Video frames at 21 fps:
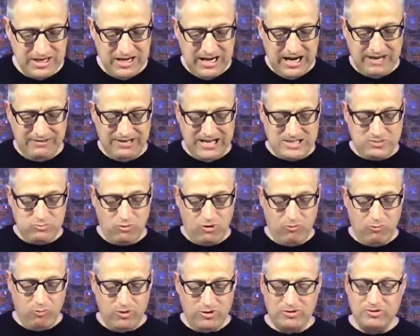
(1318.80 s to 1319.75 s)
And that's
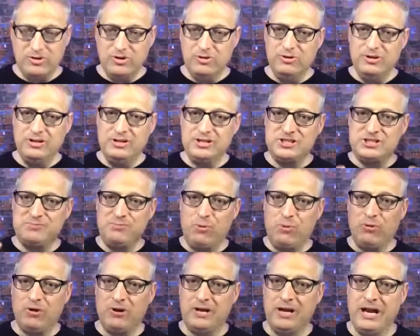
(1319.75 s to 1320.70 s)
what we're doing this
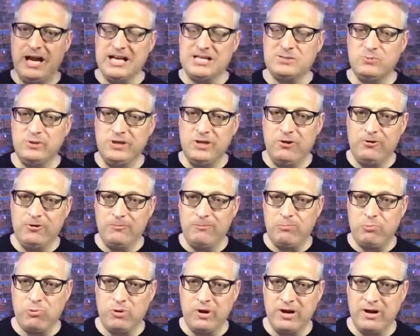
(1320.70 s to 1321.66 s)
morning as we go to
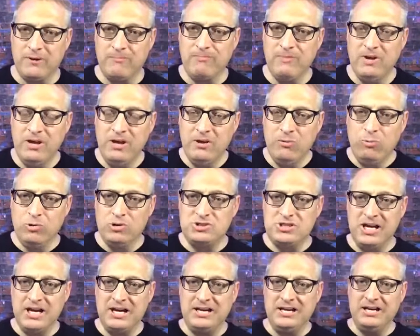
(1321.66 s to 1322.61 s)
prayer. We're
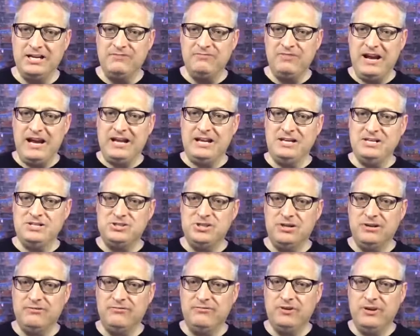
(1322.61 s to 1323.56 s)
taking advantage
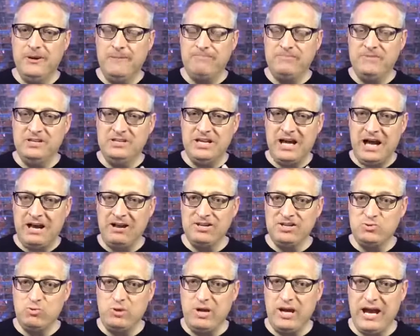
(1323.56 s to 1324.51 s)
of the knowledge we